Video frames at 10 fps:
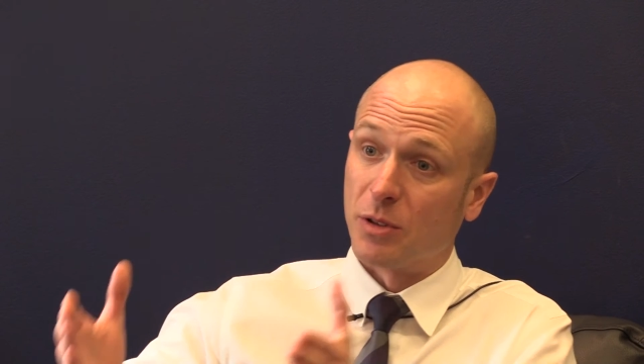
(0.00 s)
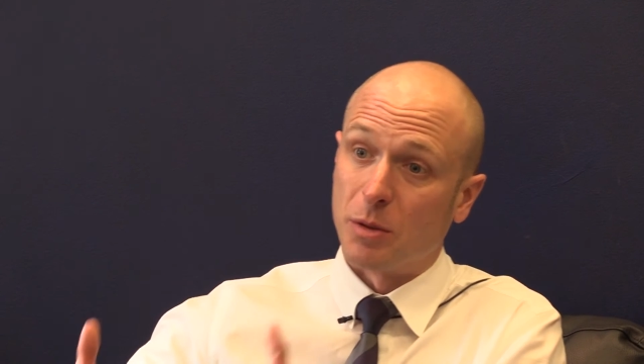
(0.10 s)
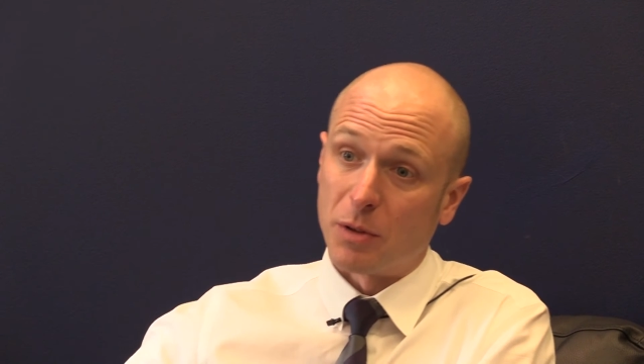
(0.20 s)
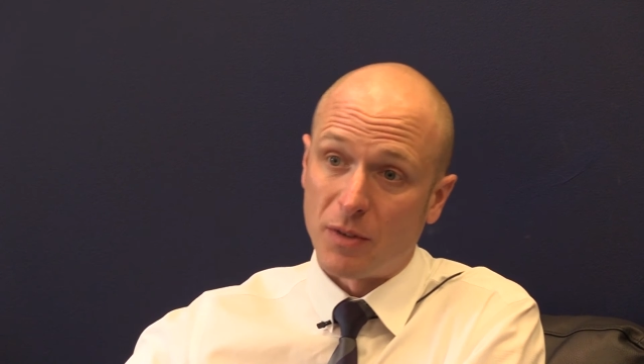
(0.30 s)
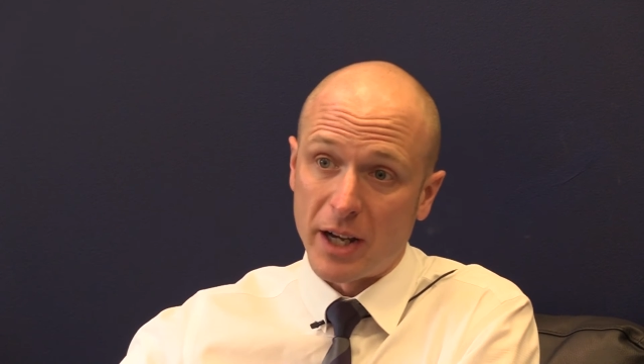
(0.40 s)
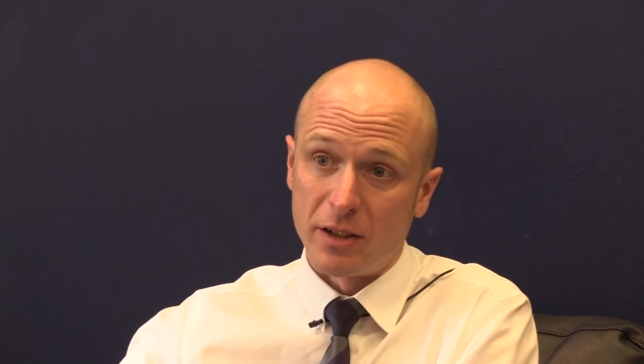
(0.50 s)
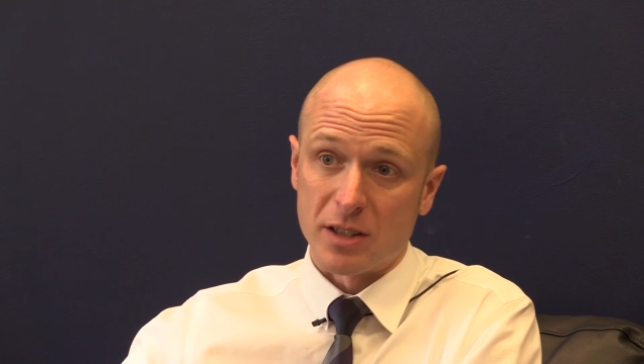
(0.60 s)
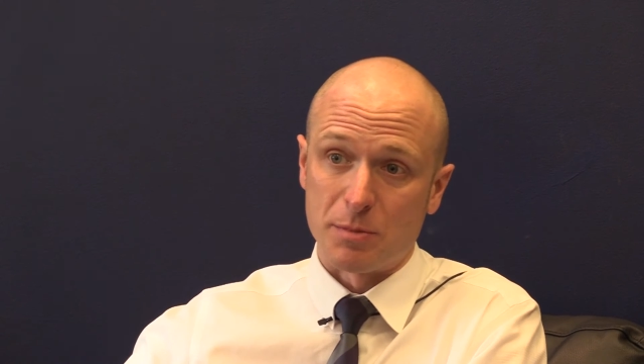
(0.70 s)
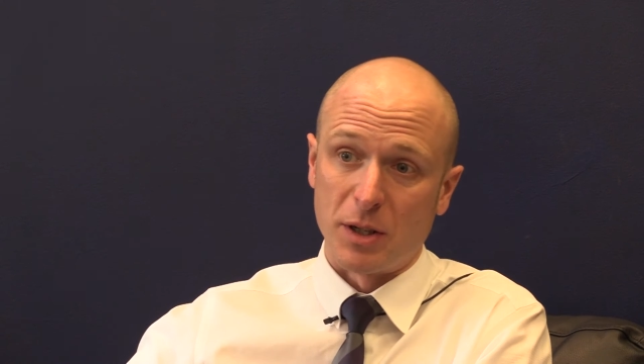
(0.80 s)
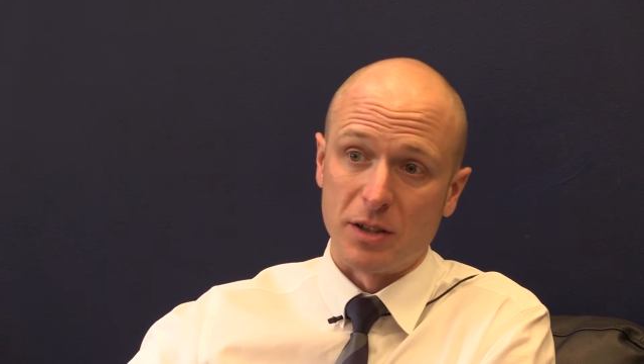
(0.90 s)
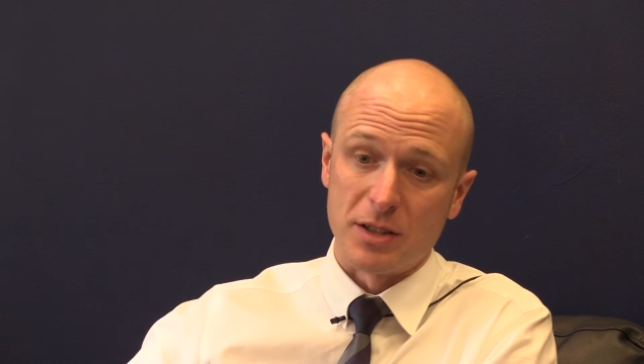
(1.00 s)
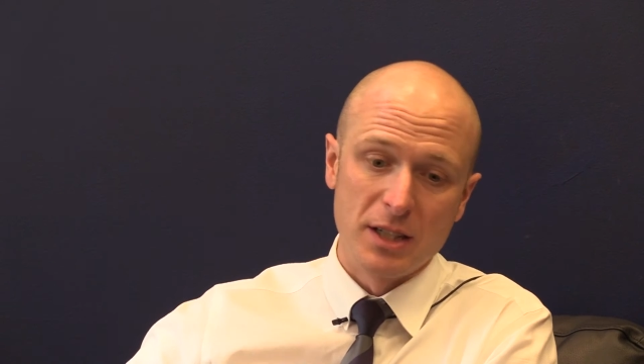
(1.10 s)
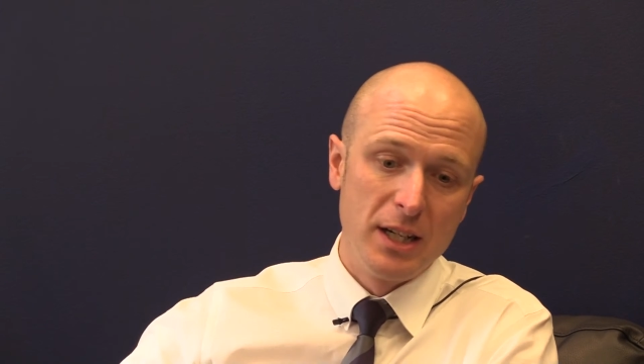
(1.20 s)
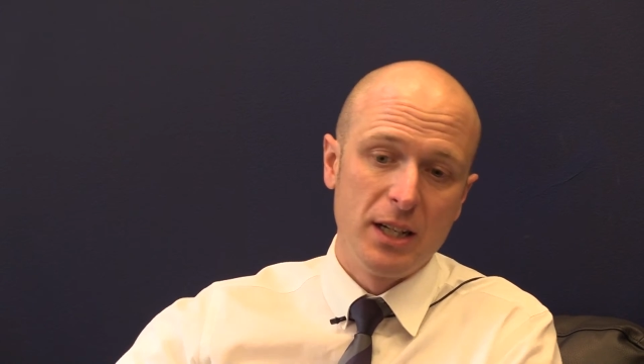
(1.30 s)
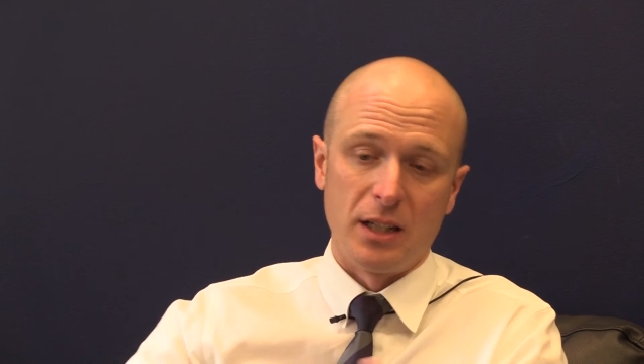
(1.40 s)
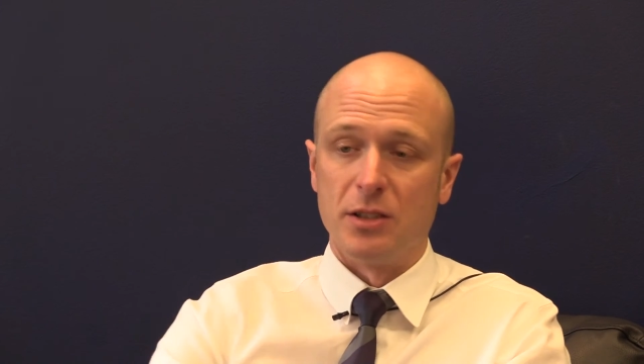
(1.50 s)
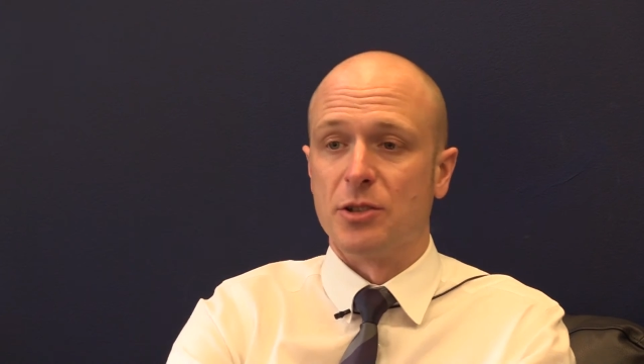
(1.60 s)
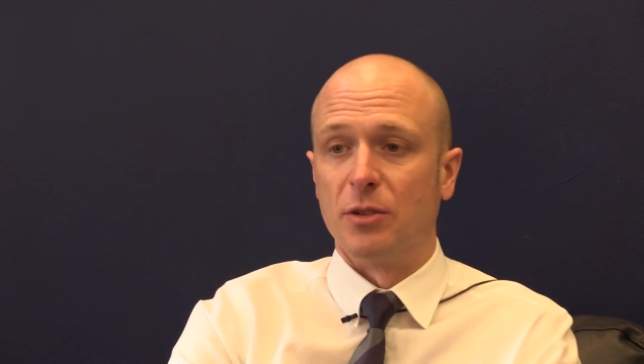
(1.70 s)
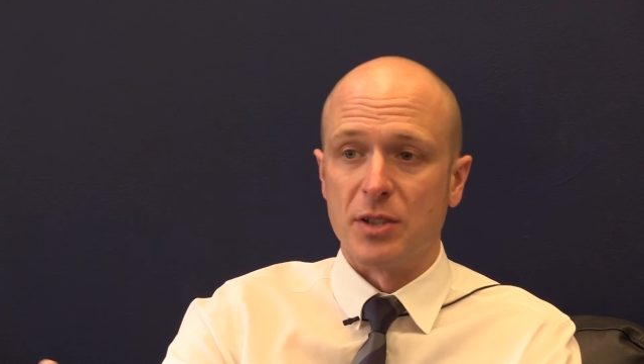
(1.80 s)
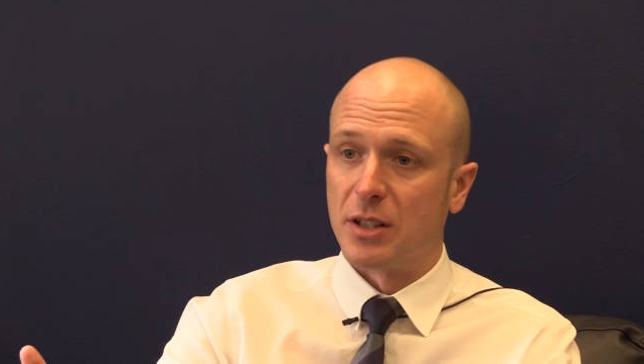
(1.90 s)
really good provider experience, and then
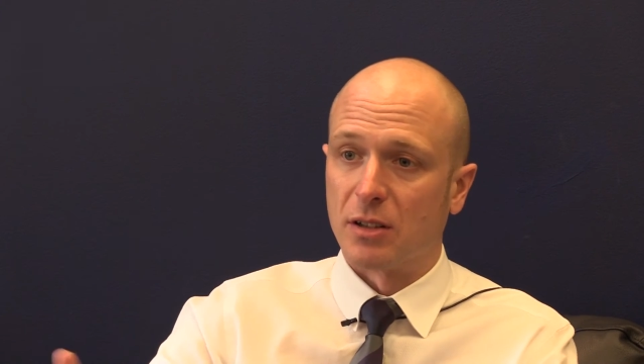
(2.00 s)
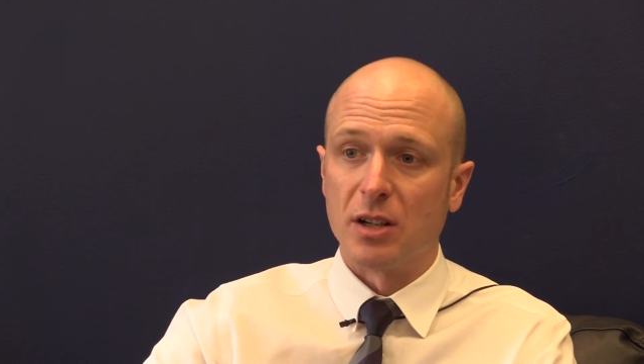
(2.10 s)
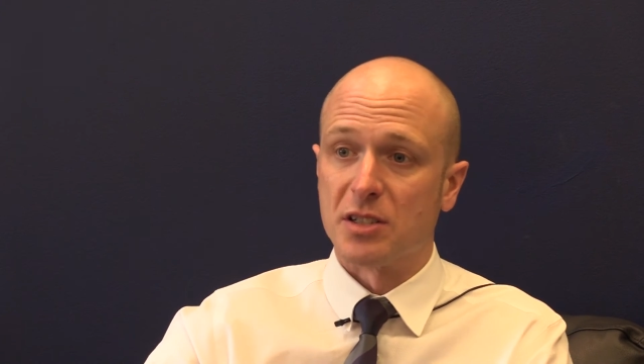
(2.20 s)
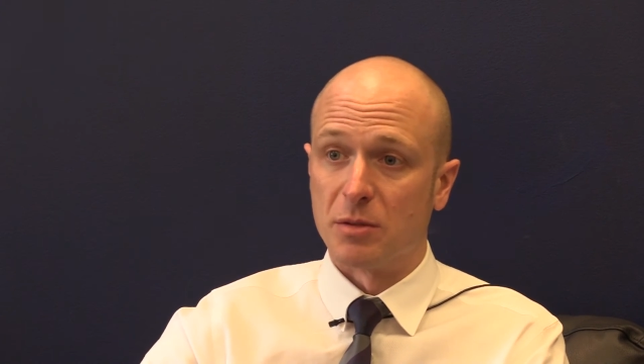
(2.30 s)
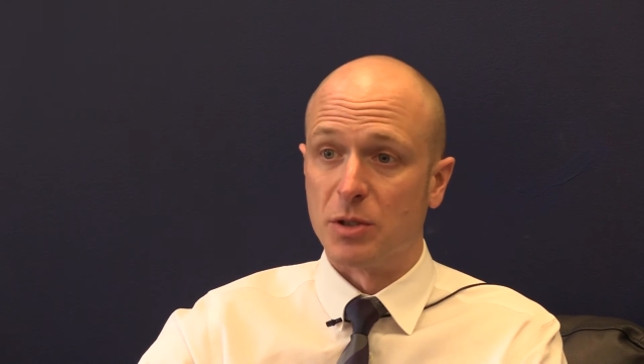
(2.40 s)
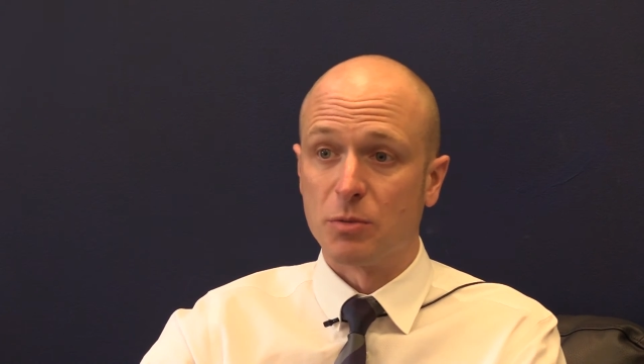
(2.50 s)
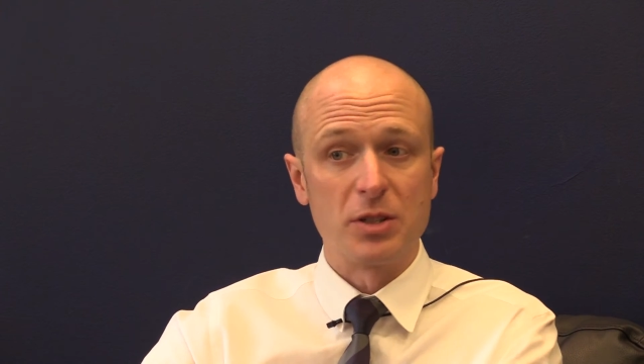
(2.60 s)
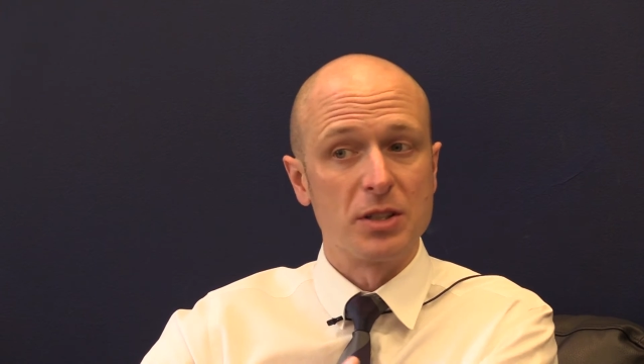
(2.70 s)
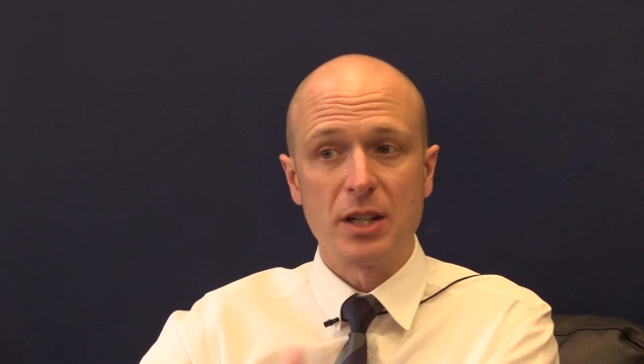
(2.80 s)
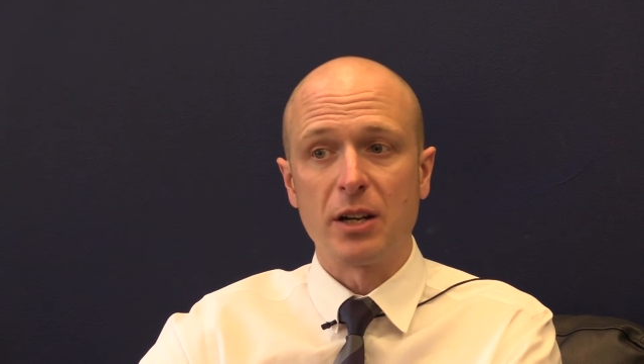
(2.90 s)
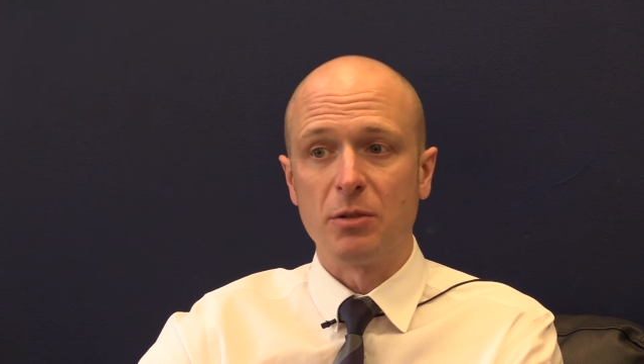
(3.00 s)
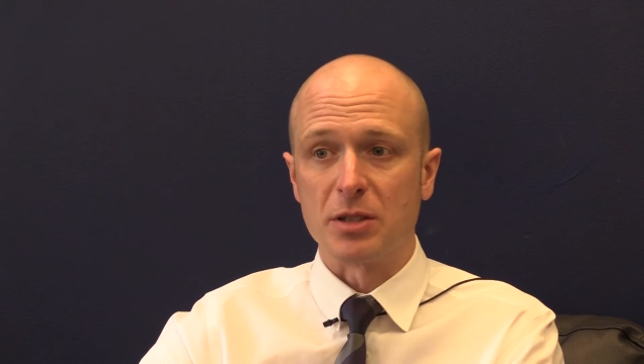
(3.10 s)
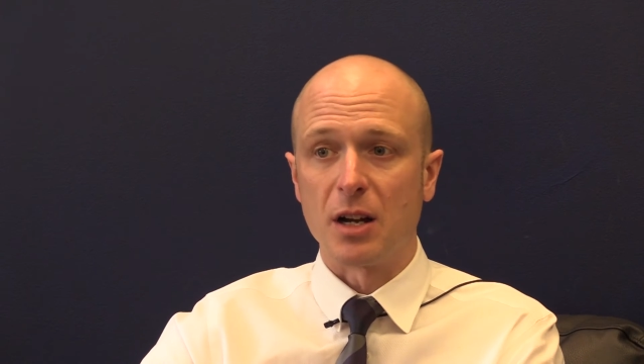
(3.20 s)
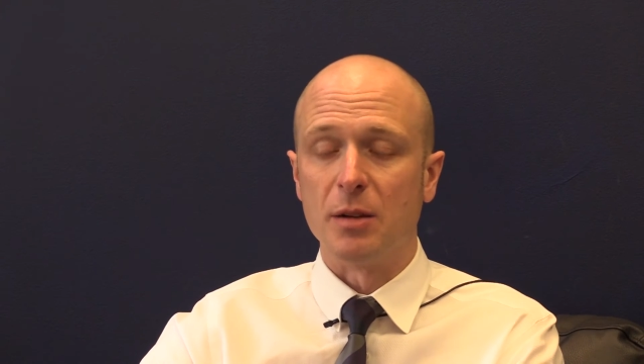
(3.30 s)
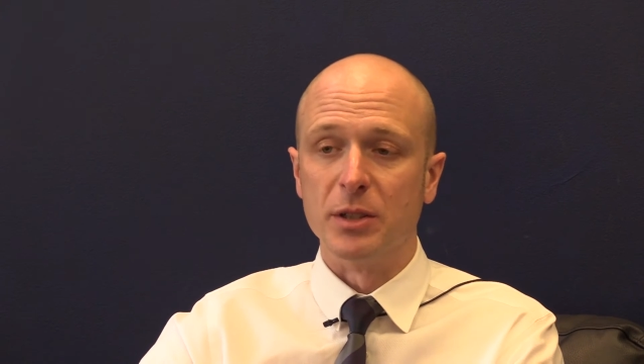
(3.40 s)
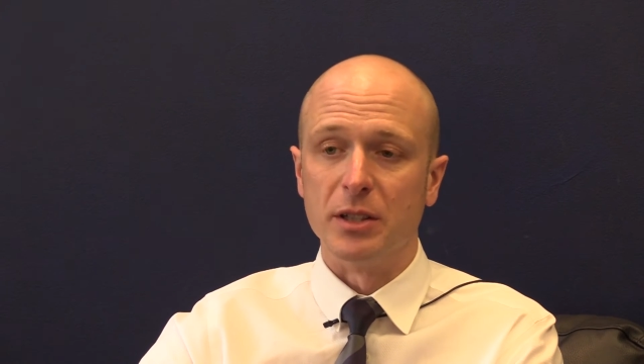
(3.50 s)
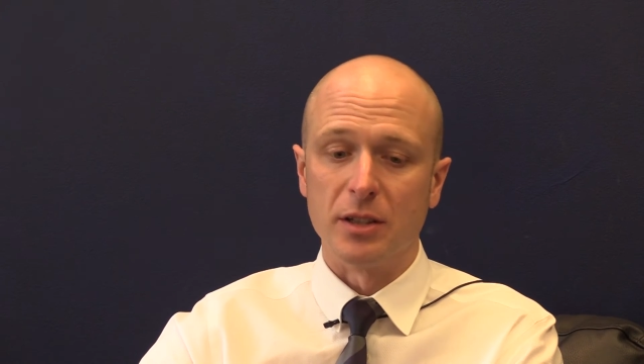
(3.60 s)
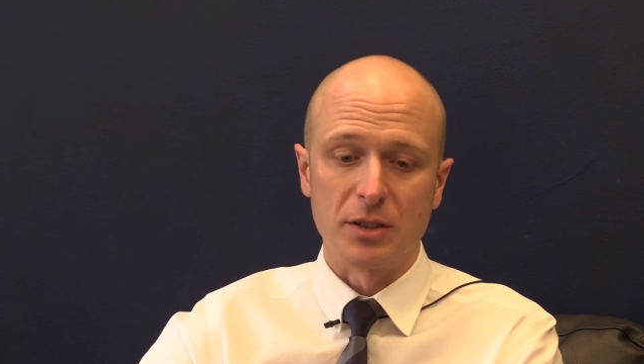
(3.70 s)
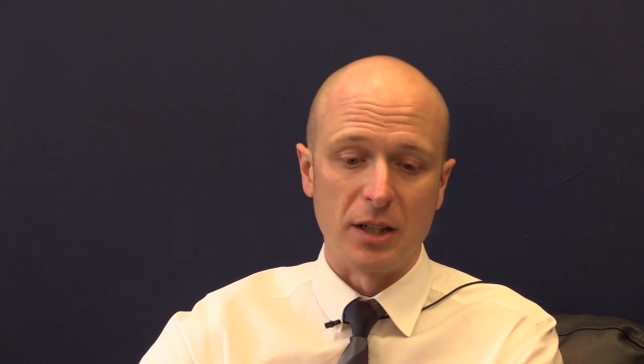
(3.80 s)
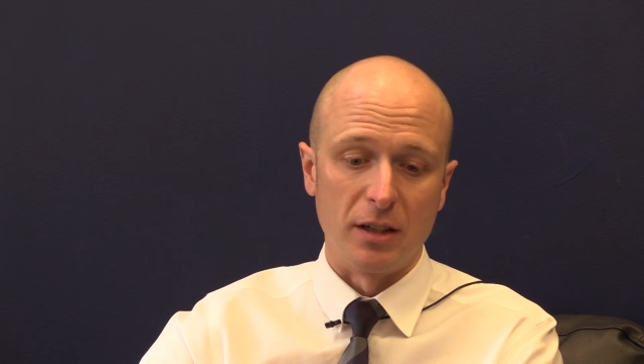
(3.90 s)
servicing our customers, which is not always common in
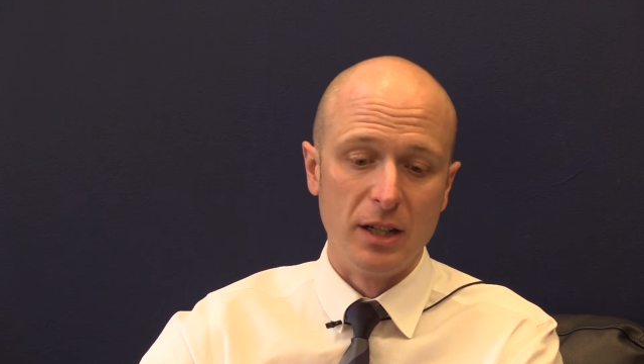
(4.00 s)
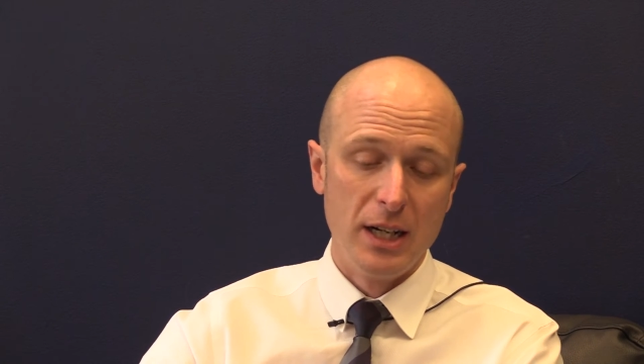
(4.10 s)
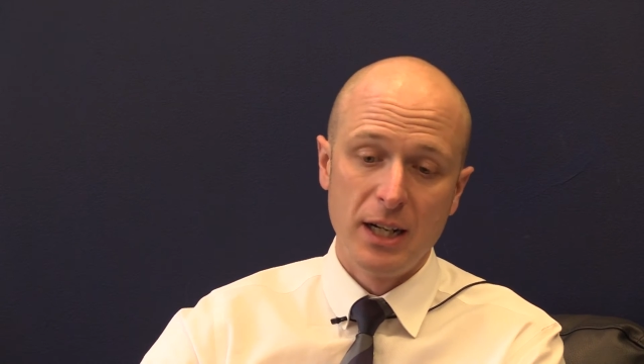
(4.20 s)
healthcare.